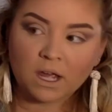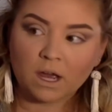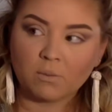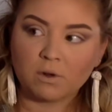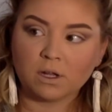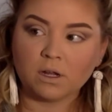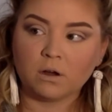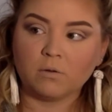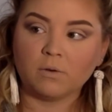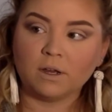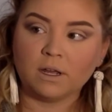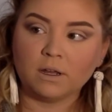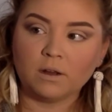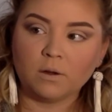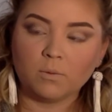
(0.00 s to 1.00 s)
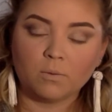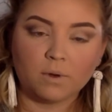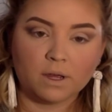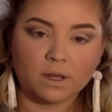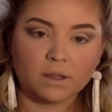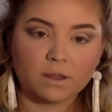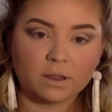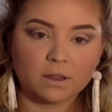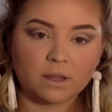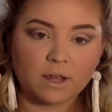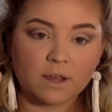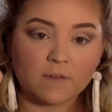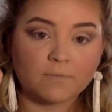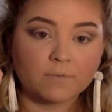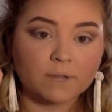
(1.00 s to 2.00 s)
I'm going to go in with
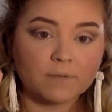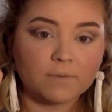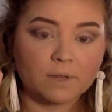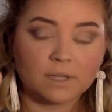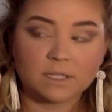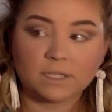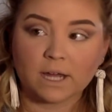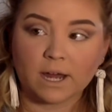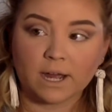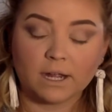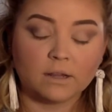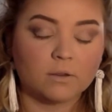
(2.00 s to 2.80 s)
the fluffy side,